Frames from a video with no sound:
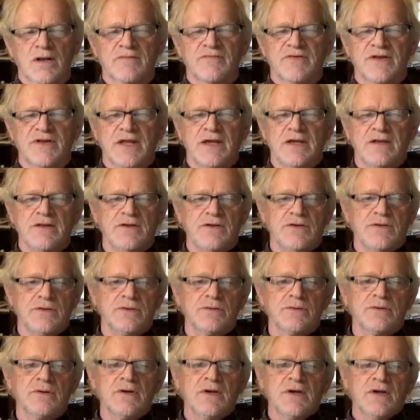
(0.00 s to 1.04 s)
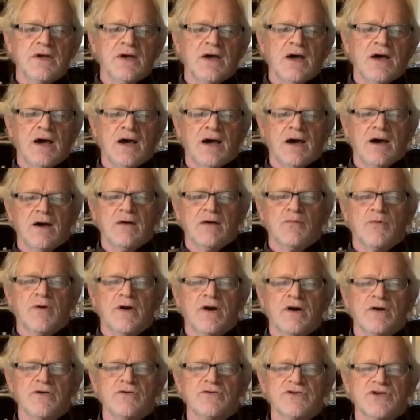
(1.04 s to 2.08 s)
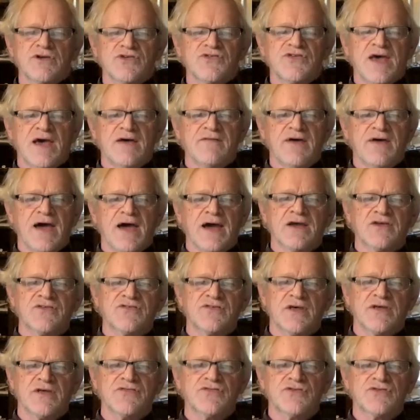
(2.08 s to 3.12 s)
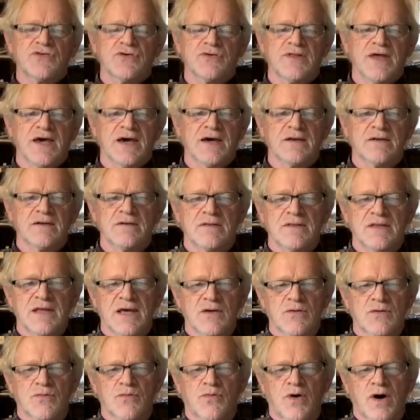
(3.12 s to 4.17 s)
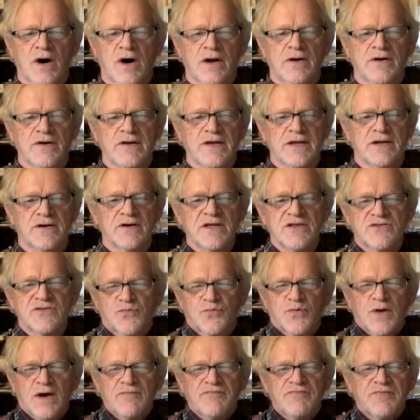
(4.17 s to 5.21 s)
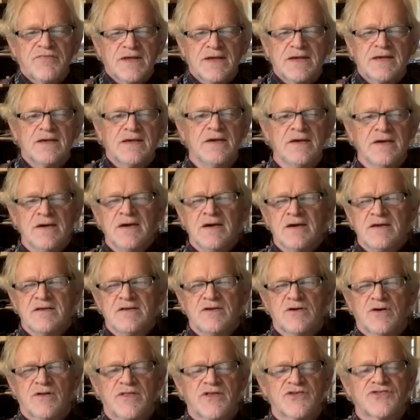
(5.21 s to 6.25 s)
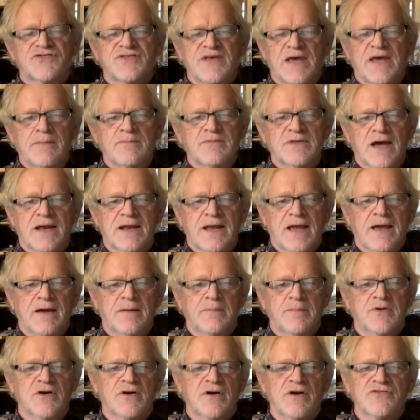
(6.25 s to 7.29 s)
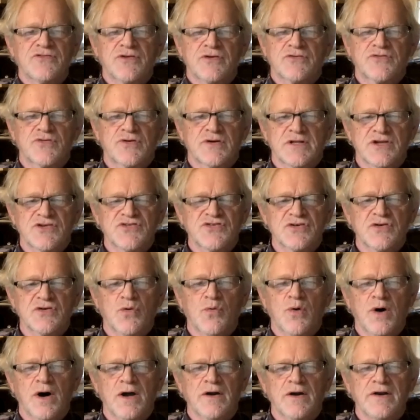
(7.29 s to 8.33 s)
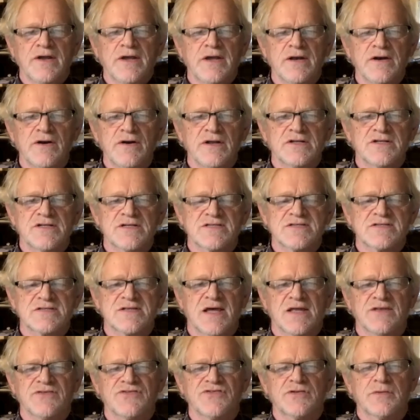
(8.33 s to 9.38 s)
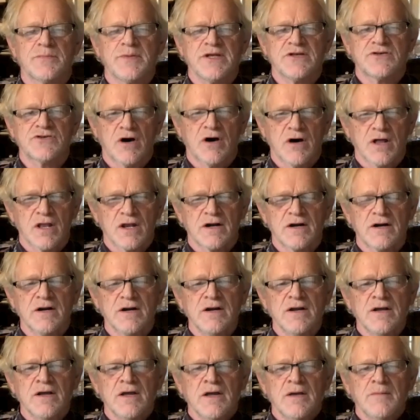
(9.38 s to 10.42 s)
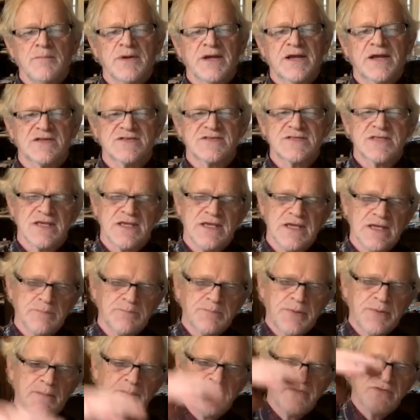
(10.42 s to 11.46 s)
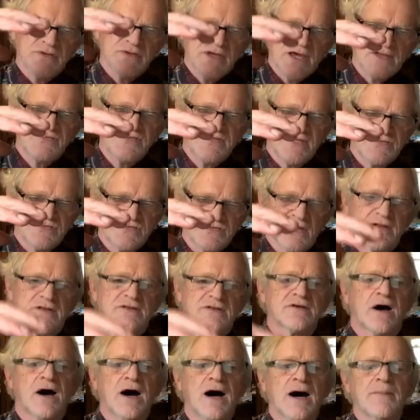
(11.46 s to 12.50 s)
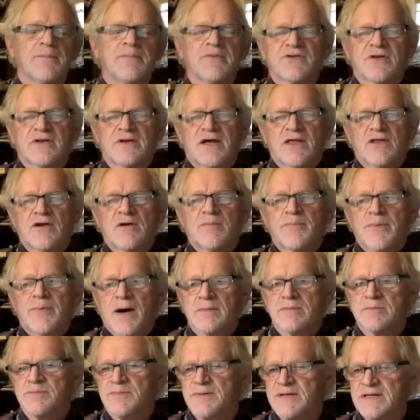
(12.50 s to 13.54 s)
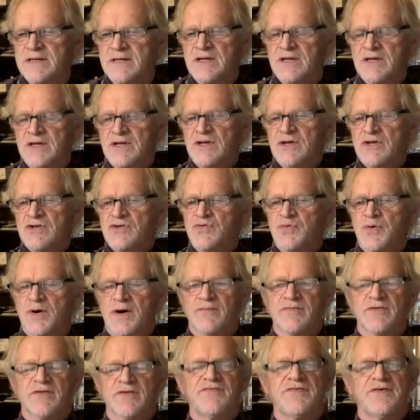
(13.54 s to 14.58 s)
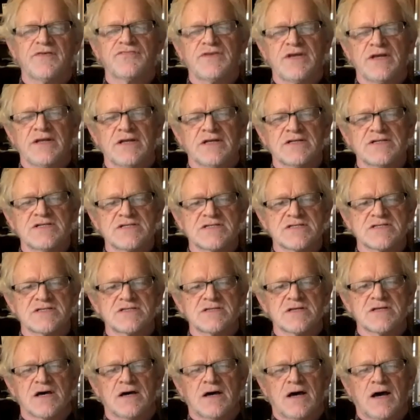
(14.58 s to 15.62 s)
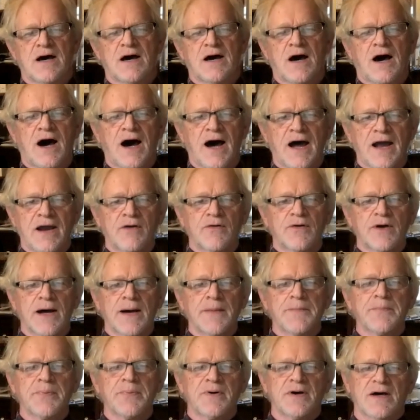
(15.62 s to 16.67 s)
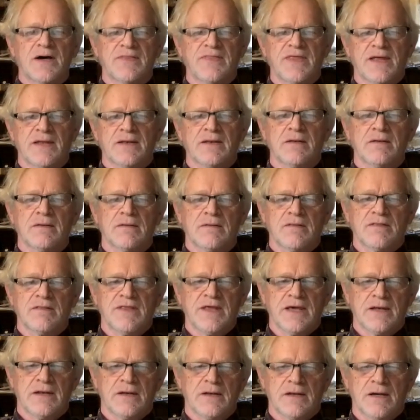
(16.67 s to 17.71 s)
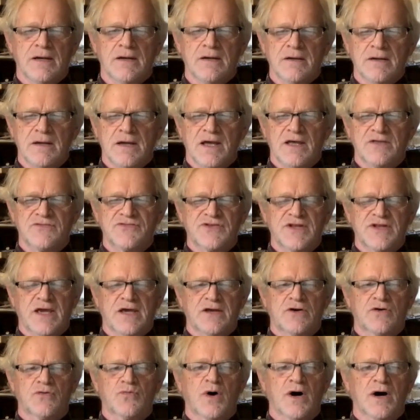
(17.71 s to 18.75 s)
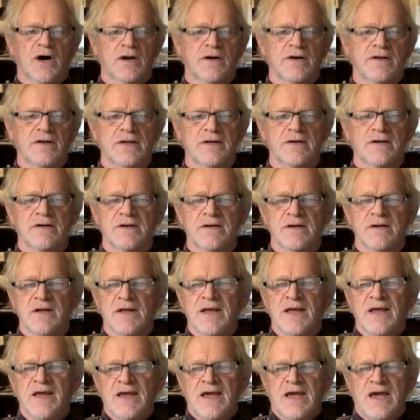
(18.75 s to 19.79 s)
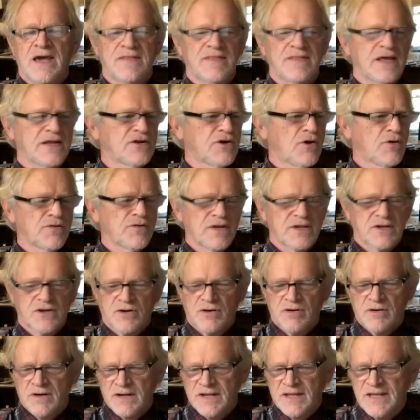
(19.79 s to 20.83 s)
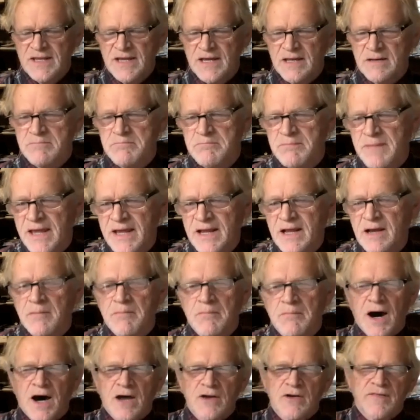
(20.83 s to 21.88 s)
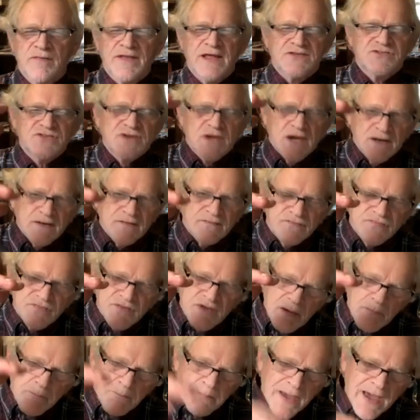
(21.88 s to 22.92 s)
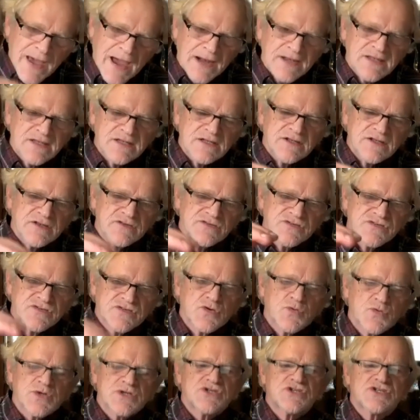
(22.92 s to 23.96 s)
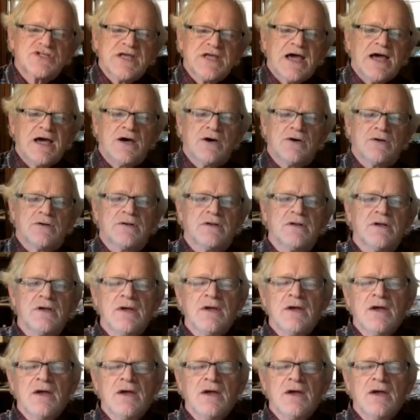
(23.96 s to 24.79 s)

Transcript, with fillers: of an ADU uh, where you just have access to that that water heater. It's roughly you know the same diameter as a traditional water heater. It just tends to be taller because the heat pump uh, sits on top. It's another probably 12 to 15 inches uh, higher up uh, than, than uh, a standard water heater. And they don't currently yet make a model that's kind of compacted and squished down